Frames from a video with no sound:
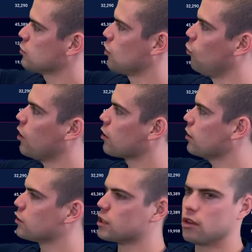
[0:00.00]
So what are
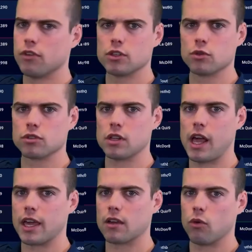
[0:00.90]
those individuals
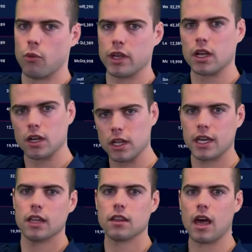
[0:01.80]
like? Well, we can
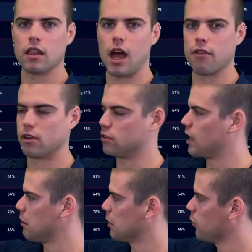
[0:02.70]
click into that live
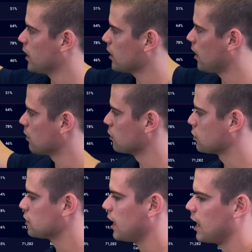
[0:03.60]
entertainment and we can
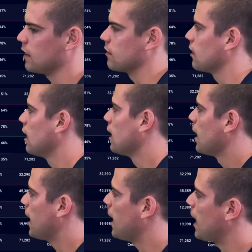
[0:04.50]
understand,
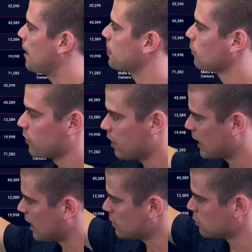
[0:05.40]
we've
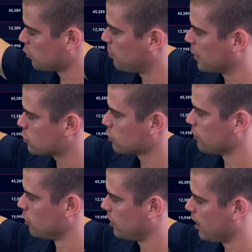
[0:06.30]
got a nice little picture
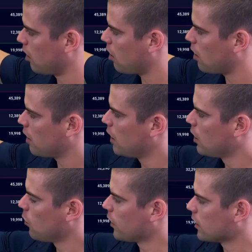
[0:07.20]
of who they are.
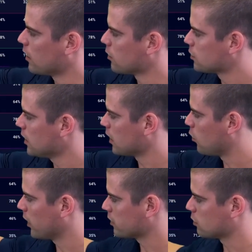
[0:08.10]
We can understand a
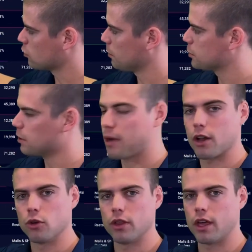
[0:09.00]
quick description
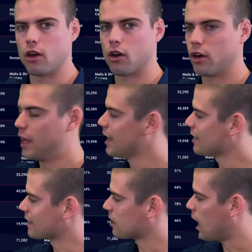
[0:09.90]
about who they are,
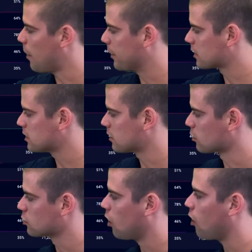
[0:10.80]
the topics that
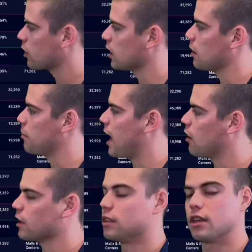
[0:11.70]
they're talking
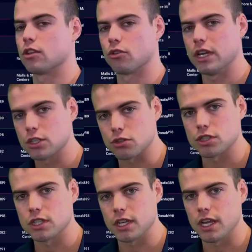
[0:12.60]
about and that they're
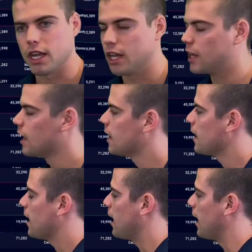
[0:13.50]
interested in,
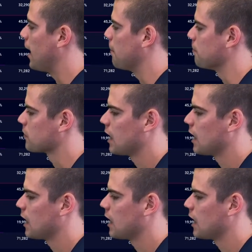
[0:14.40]
and